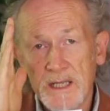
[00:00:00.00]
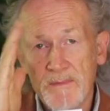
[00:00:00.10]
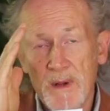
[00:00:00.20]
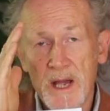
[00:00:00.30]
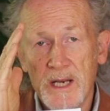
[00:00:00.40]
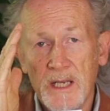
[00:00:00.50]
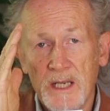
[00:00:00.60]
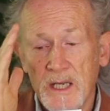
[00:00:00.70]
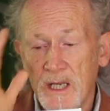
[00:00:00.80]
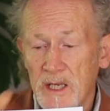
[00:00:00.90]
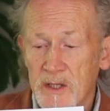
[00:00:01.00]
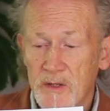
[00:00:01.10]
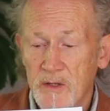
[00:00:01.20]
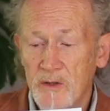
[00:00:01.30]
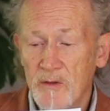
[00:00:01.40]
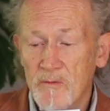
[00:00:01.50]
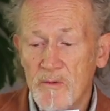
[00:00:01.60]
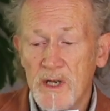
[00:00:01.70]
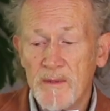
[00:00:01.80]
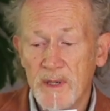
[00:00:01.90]
spine to
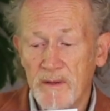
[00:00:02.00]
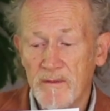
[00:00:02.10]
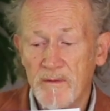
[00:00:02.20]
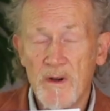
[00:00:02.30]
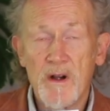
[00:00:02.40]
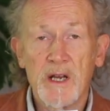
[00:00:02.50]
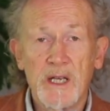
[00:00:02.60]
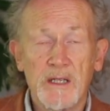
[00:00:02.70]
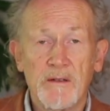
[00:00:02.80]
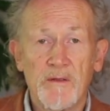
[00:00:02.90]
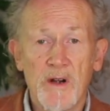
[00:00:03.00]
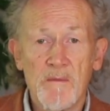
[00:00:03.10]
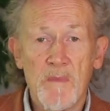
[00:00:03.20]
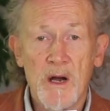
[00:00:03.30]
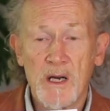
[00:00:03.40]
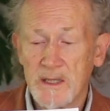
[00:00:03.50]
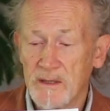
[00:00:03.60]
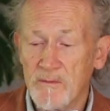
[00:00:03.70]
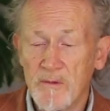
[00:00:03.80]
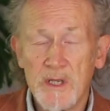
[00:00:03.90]
really being very, very marked
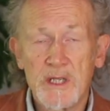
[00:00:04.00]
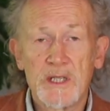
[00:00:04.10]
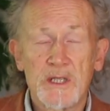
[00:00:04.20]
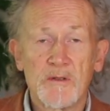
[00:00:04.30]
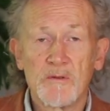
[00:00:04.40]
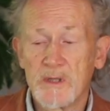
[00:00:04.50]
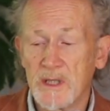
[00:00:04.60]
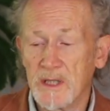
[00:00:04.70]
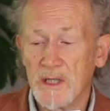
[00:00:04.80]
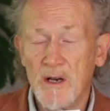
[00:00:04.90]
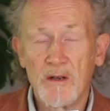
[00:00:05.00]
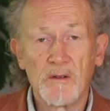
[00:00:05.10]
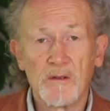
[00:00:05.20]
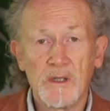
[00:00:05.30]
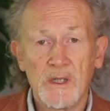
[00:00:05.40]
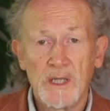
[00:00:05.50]
and really distorting the whole